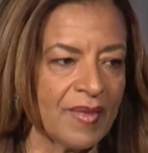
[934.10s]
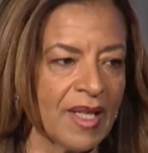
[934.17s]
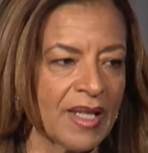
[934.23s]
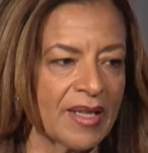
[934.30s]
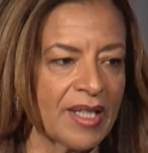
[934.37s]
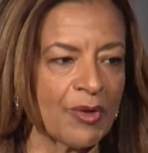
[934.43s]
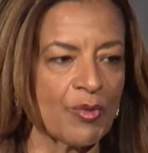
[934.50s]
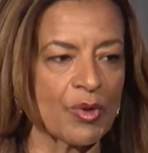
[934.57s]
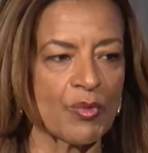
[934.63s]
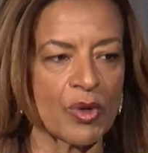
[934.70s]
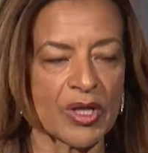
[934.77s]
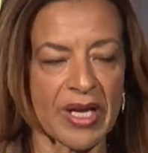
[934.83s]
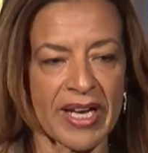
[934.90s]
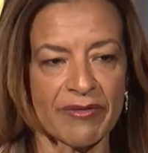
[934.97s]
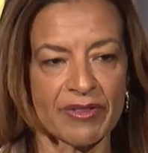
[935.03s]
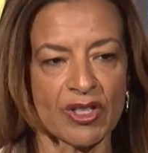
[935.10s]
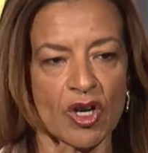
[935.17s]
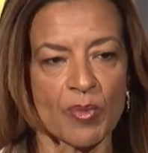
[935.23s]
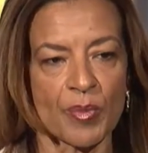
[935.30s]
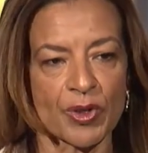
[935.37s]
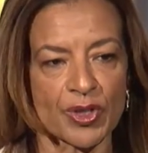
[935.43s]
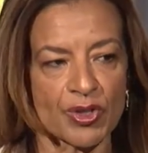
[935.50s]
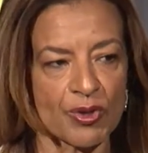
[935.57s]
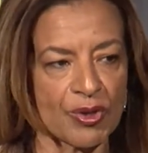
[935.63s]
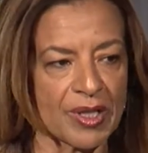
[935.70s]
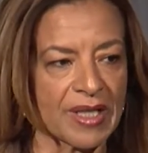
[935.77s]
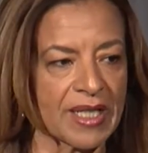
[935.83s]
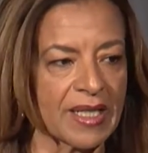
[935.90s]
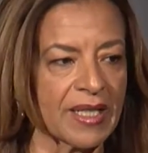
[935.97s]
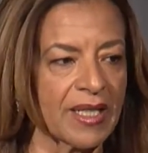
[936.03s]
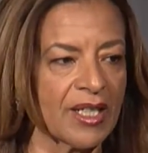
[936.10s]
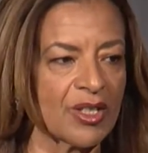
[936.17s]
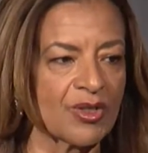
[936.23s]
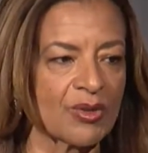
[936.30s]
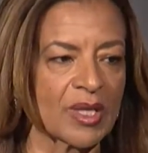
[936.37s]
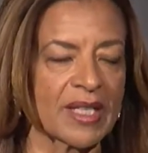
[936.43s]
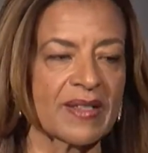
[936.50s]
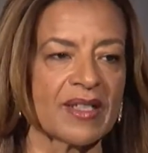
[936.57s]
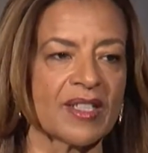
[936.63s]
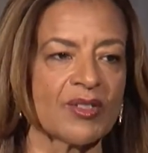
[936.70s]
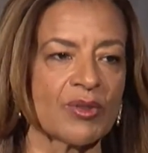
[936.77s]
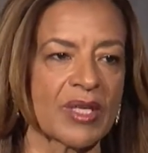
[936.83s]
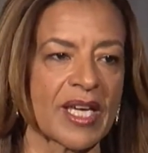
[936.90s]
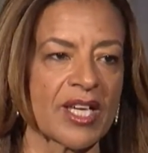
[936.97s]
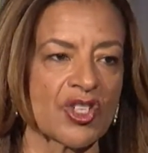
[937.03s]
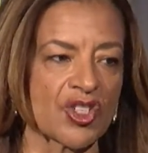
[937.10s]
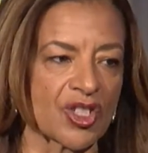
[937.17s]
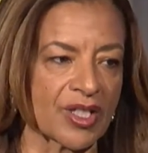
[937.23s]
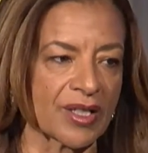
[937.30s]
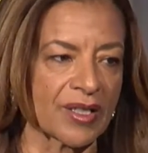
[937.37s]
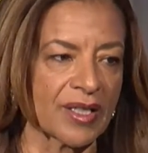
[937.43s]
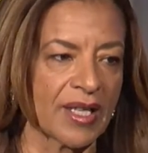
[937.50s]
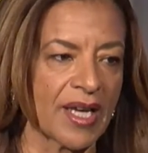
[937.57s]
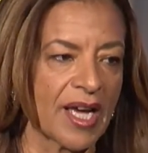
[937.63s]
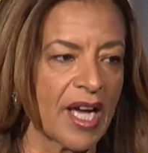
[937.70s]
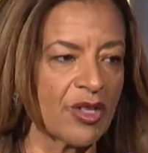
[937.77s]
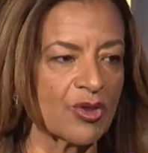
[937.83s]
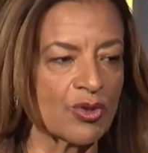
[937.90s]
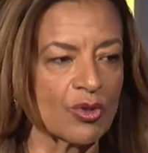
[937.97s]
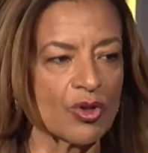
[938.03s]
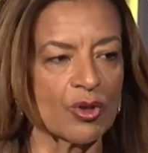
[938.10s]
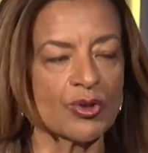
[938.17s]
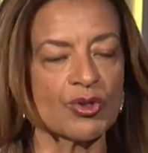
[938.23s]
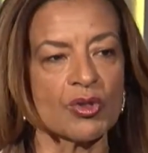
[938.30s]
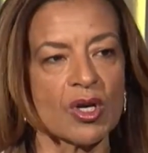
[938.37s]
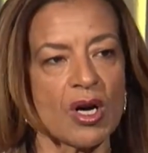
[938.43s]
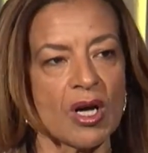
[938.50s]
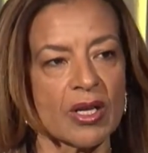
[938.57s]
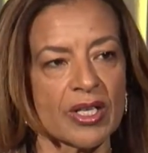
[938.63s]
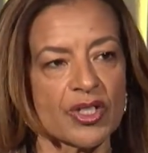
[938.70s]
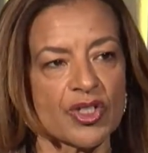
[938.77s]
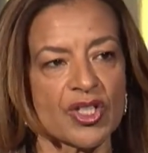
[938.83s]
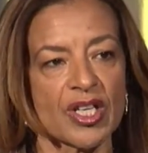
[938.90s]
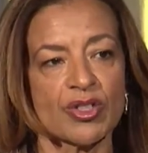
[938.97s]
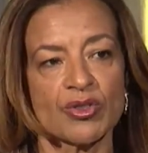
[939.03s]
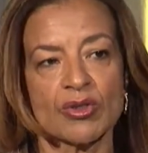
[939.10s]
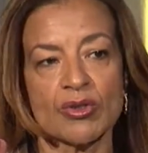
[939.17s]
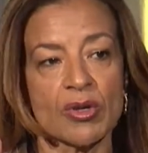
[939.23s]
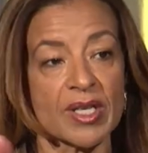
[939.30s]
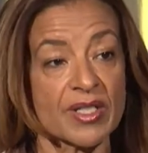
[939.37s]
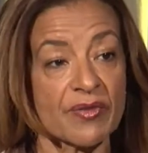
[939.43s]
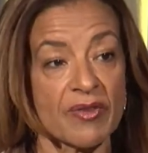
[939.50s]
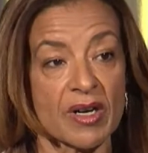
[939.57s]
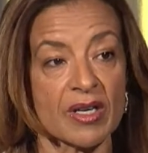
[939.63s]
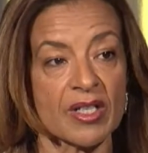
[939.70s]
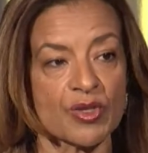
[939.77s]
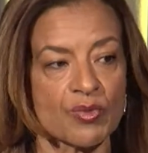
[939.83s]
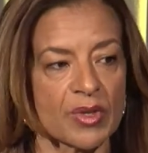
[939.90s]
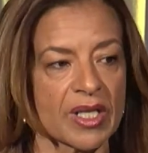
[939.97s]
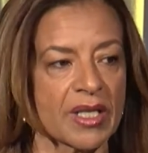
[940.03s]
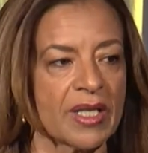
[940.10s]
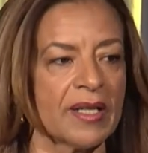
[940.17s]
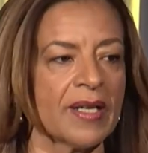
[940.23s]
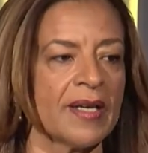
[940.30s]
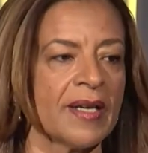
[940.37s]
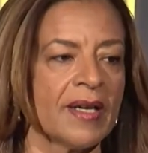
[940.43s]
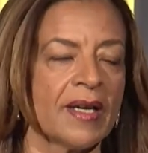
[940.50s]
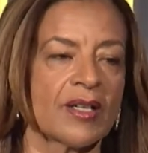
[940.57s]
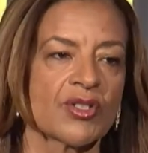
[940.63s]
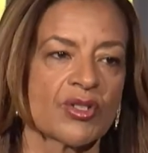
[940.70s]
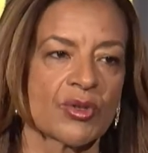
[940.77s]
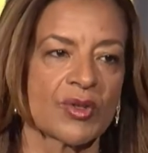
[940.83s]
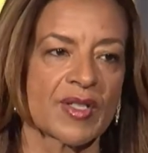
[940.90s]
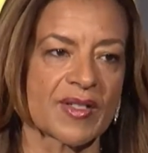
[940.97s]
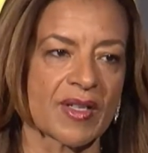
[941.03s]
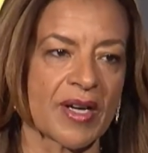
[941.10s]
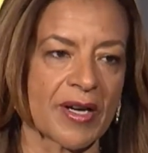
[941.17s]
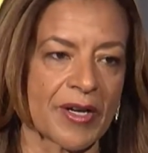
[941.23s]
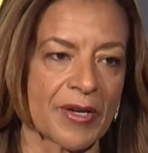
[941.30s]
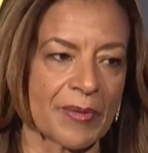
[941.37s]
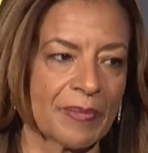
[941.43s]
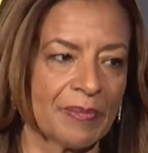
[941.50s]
that we would have the opportunity to get an education and to go to college and to go as far as we so desire.